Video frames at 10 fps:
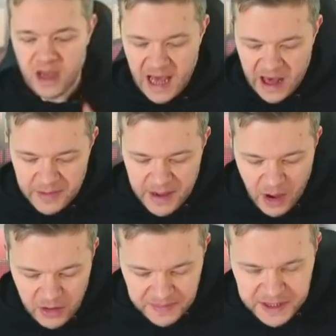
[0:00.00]
Hello, everyone,
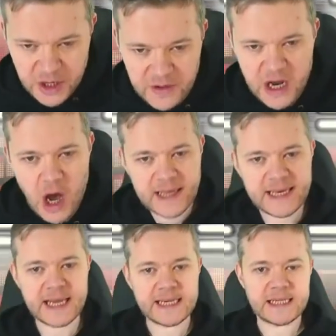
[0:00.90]
welcome to the
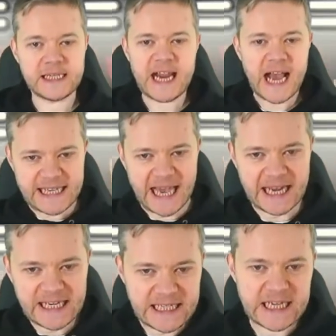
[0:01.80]
United
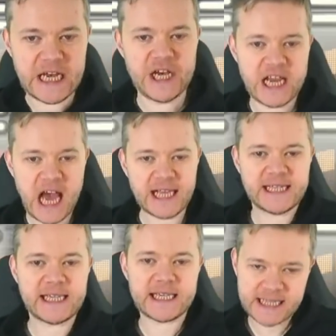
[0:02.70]
United
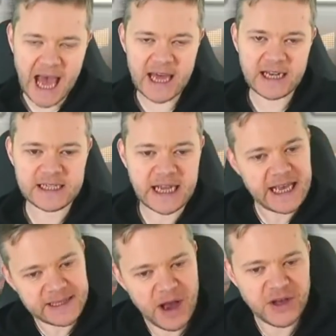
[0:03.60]
United Stand.
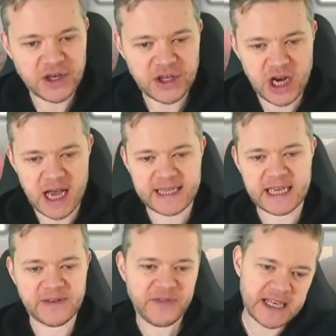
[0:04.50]
It's Manchester
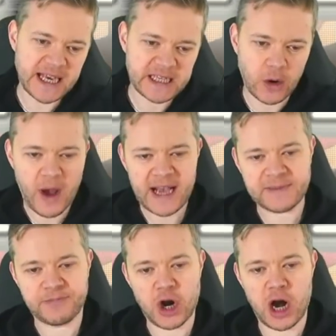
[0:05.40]
United's visit to
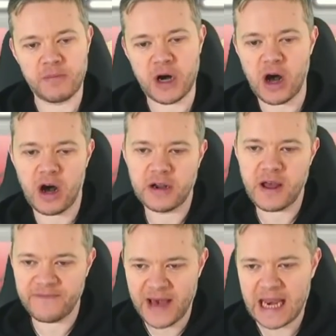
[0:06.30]
West Brom
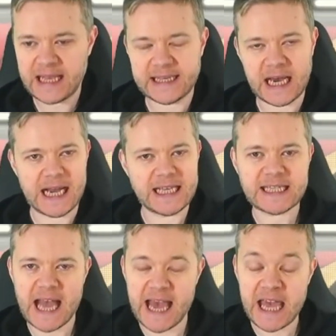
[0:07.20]
on Valentine's
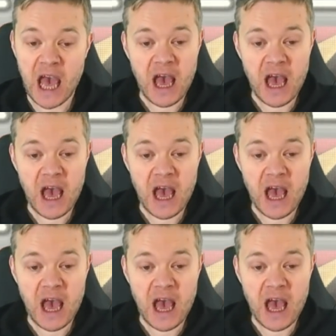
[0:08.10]
Day.